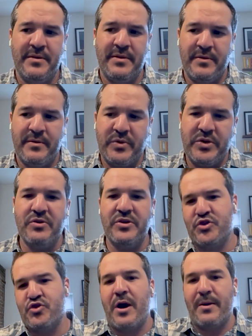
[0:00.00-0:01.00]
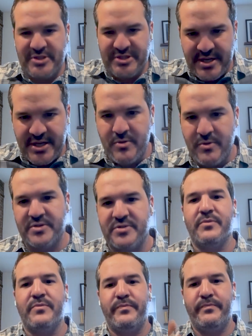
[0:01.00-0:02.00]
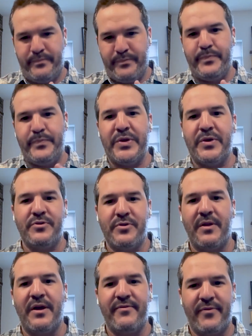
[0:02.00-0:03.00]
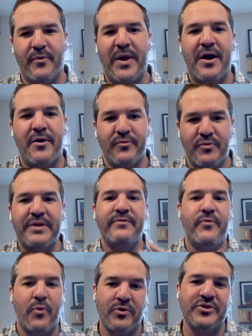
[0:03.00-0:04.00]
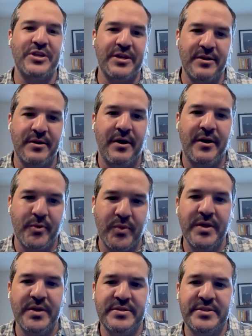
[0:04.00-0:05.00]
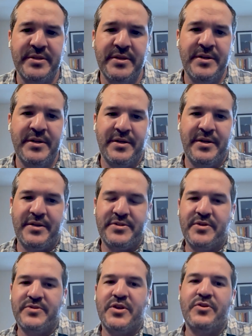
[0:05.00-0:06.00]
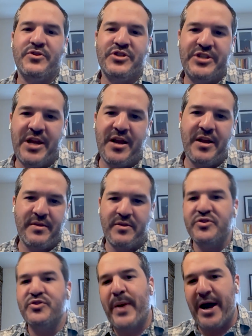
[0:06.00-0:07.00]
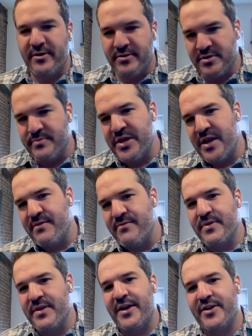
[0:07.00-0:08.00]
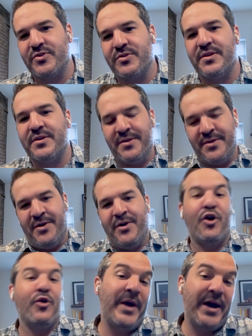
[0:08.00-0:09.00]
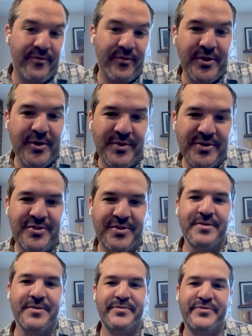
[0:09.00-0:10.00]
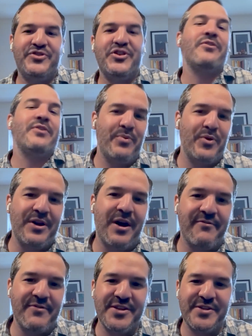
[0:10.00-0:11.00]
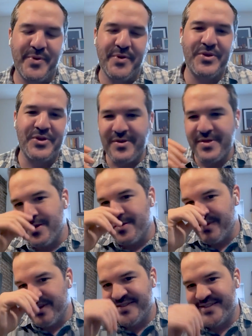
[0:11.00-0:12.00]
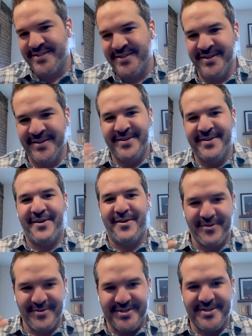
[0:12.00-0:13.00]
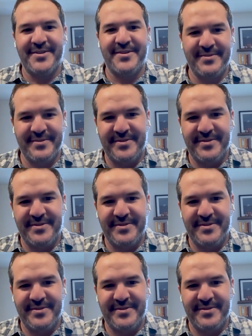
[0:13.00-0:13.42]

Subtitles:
when you're in a trauma state, you also build your life around reinforcing it in a lot of ways. And so it's understanding those patterns of behavior that actually are bad for you, which are generally pretty obvious, but when you're in them, it's hard to